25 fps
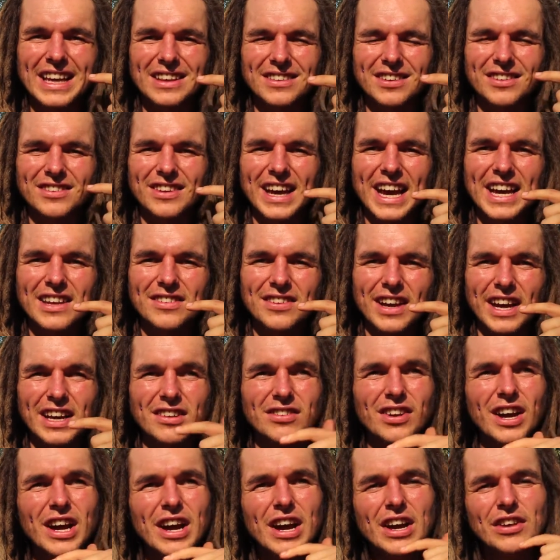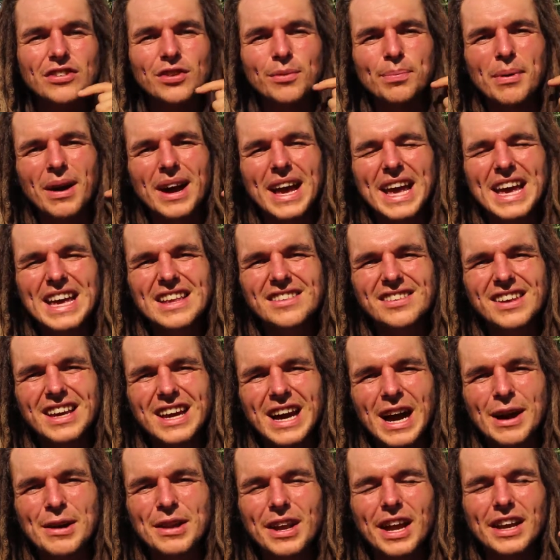in today's age. So by eating
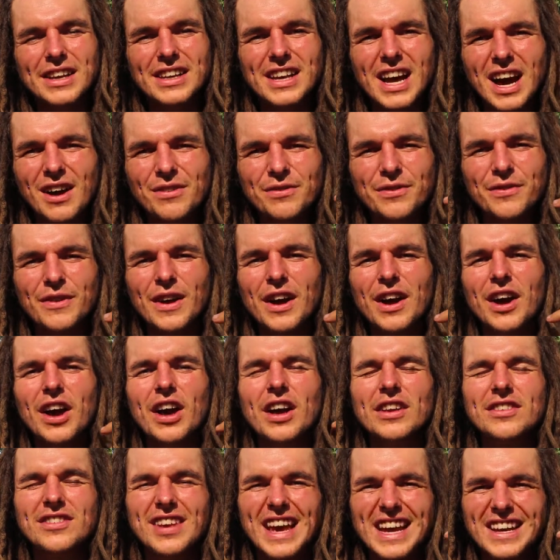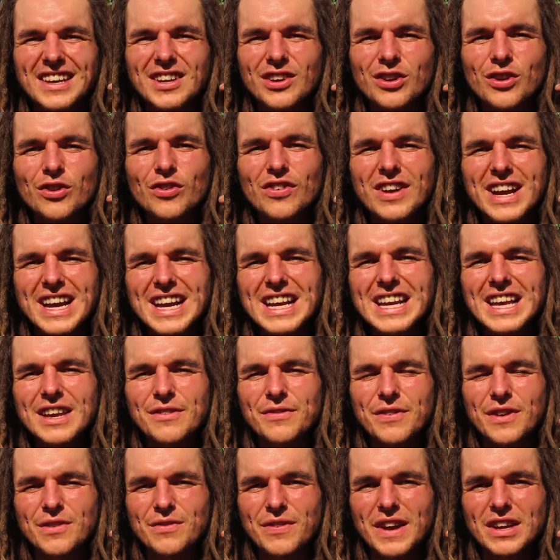enough tender green
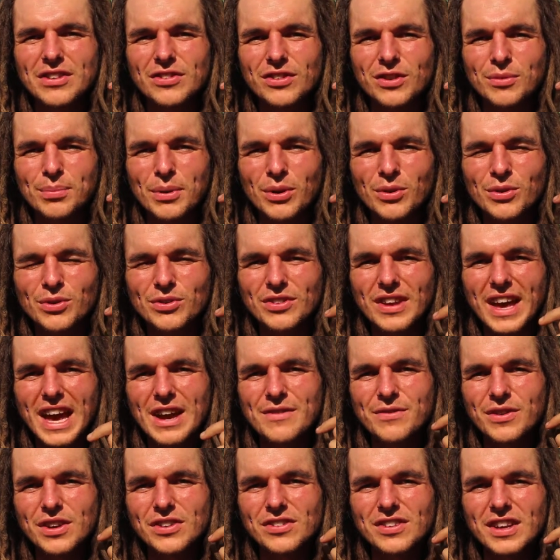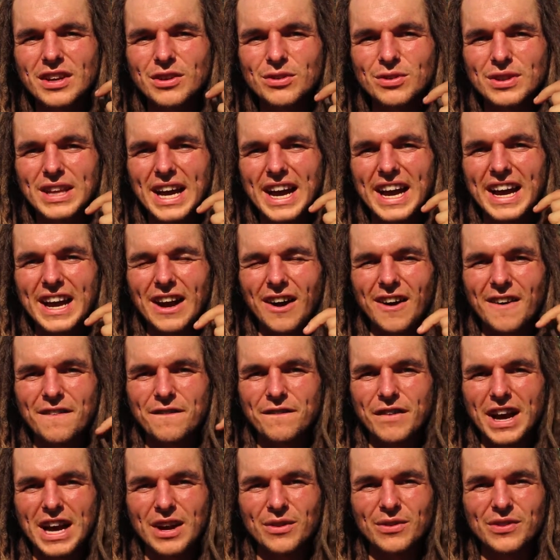leafy vegetables every single day, I
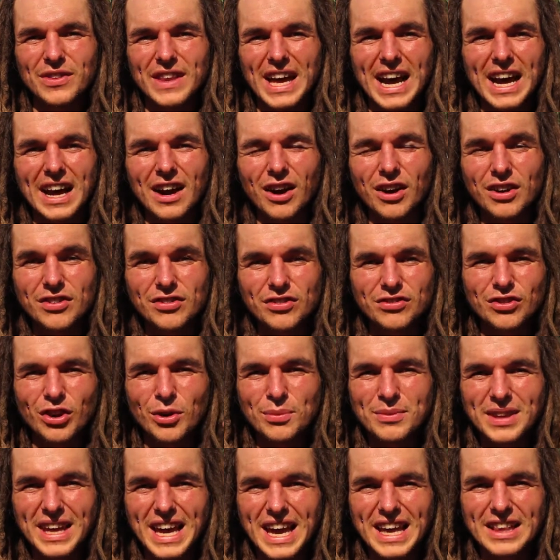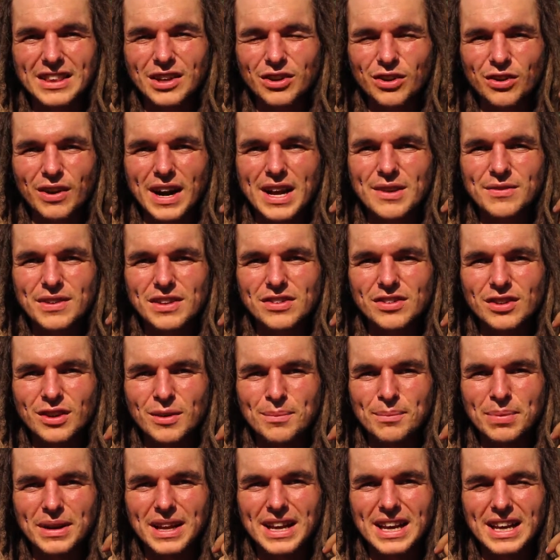found that I stopped getting the cravings
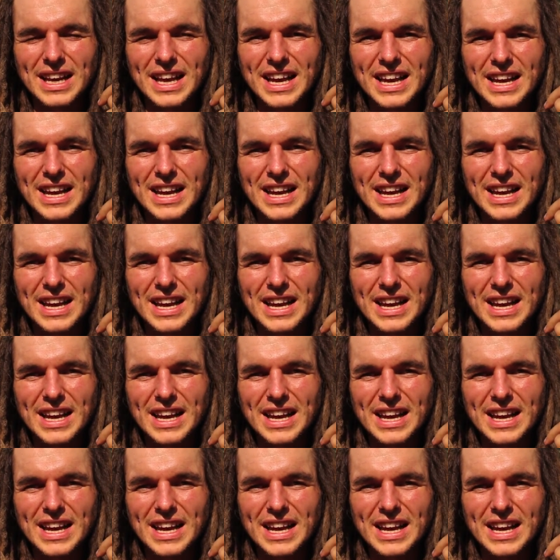completely.